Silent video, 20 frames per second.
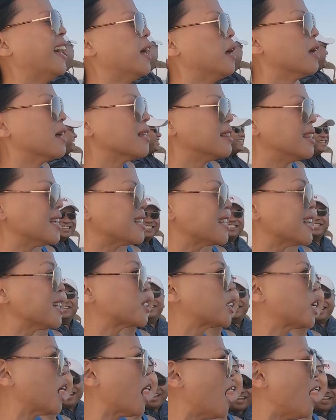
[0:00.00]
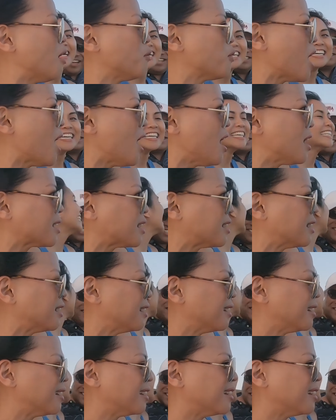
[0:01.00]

This is Yacht Rock? This is